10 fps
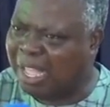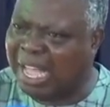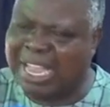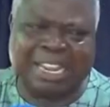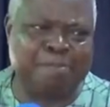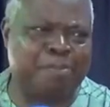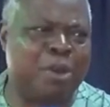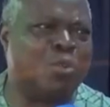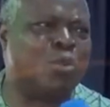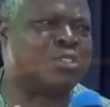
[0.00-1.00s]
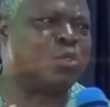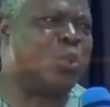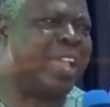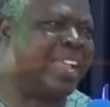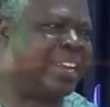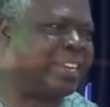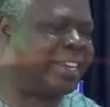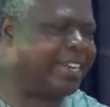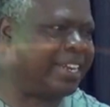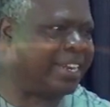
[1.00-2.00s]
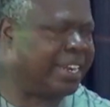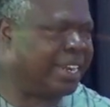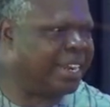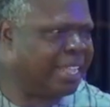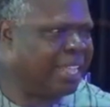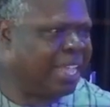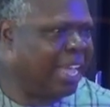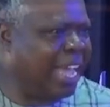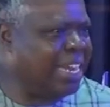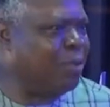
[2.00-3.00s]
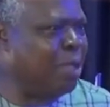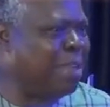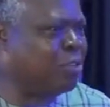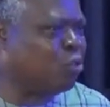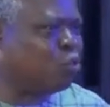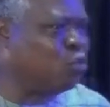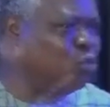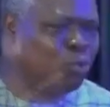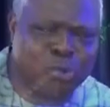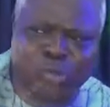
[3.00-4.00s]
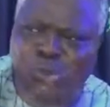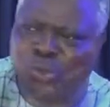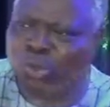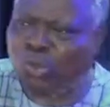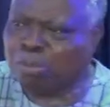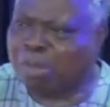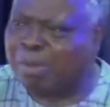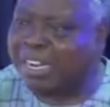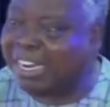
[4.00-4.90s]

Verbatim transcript: And the boy was well. And he went back to school, maybe the